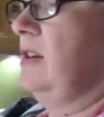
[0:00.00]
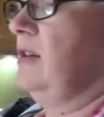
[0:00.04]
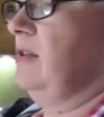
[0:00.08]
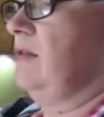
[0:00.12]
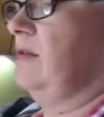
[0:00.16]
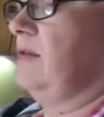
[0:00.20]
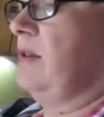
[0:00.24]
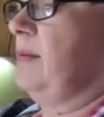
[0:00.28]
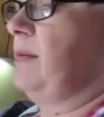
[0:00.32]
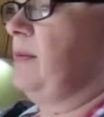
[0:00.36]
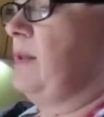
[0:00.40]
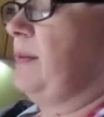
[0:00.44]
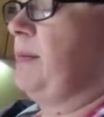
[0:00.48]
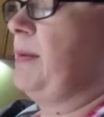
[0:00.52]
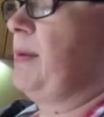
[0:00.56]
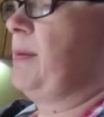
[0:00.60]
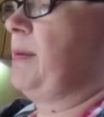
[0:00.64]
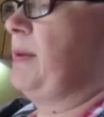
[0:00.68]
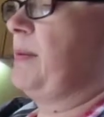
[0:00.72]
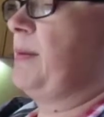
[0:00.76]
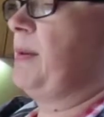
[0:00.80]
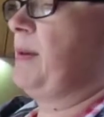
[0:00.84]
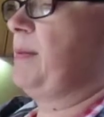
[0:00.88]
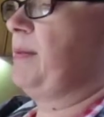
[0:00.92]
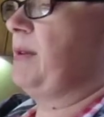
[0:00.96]
Rub, rub, rub,
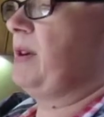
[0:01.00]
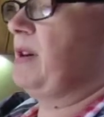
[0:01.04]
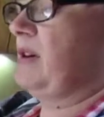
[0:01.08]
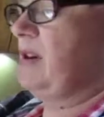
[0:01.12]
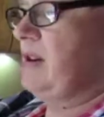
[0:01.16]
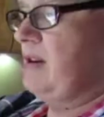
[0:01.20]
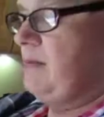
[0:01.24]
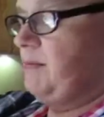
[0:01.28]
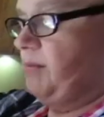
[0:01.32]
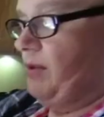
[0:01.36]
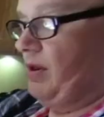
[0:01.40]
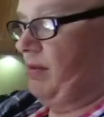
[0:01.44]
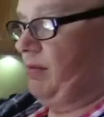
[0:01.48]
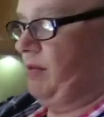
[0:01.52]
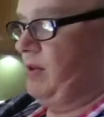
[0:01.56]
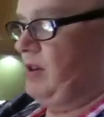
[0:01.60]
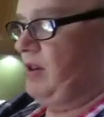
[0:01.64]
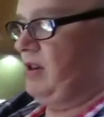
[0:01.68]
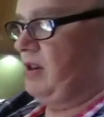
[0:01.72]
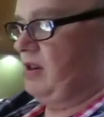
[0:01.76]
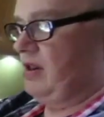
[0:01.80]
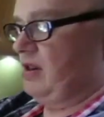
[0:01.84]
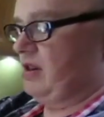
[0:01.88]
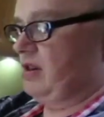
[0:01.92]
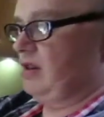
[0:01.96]
rub, rub, rub,
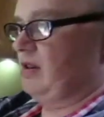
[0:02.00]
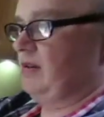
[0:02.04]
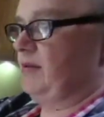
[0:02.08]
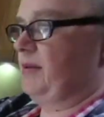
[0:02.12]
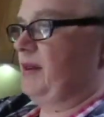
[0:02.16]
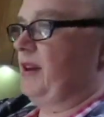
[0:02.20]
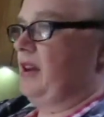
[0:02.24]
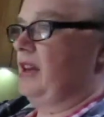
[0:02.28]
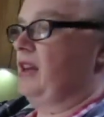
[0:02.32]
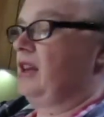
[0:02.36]
rub.